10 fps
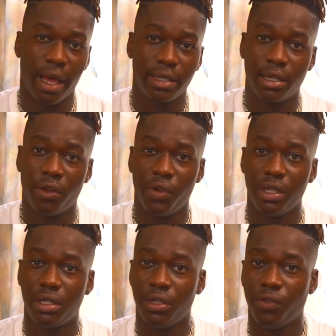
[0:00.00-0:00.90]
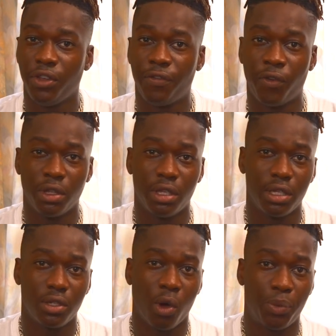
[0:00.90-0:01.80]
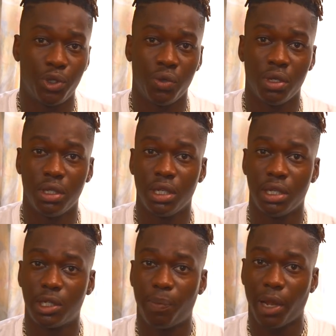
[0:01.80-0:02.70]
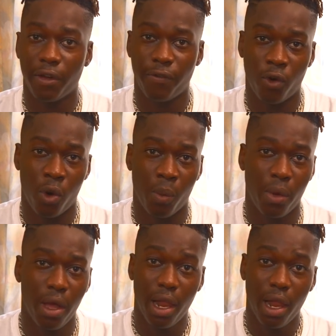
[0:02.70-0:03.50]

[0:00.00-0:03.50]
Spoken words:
Accelerate TV for this opportunity, this platform.